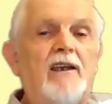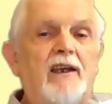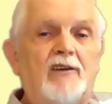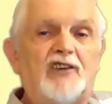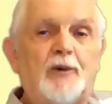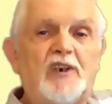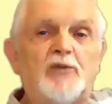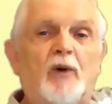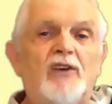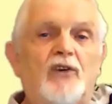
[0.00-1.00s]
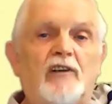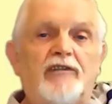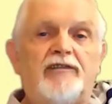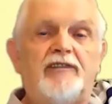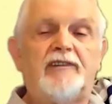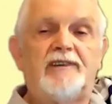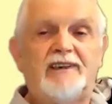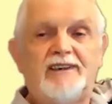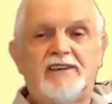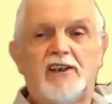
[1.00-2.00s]
it'll switch one off and
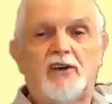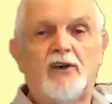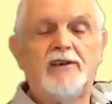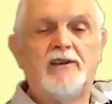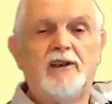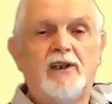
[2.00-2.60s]
the other on.